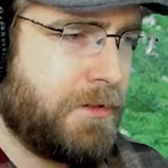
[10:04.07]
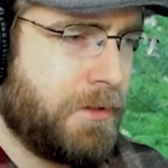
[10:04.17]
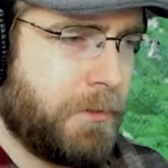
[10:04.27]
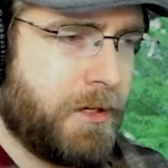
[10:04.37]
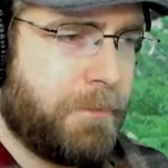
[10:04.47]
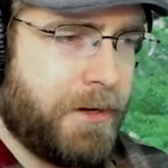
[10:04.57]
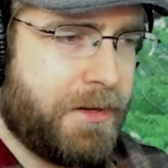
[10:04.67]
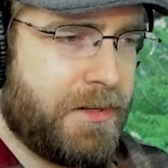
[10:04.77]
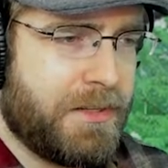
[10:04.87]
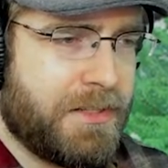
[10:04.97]
Don't worry about
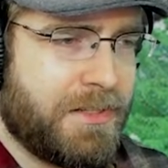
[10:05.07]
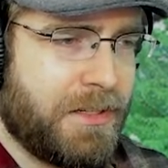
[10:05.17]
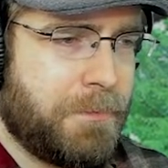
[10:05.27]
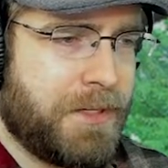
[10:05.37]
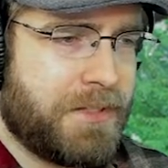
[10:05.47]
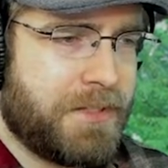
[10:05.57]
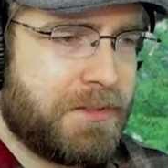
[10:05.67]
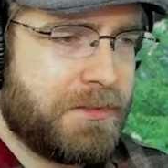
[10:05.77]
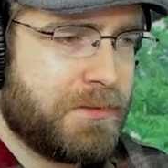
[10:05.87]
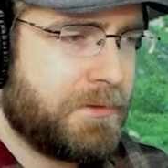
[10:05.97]
it. It's not a big
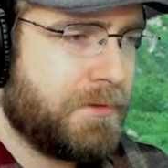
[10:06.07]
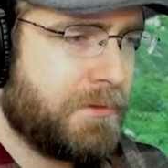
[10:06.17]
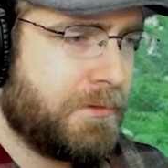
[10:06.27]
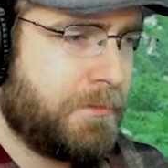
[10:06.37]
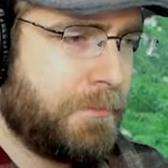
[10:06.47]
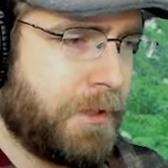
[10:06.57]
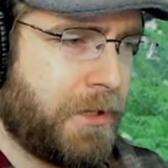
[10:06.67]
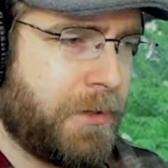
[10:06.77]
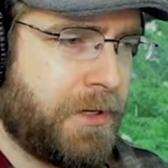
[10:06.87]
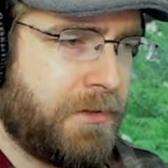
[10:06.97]
deal. By
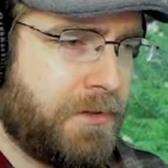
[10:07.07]
the way,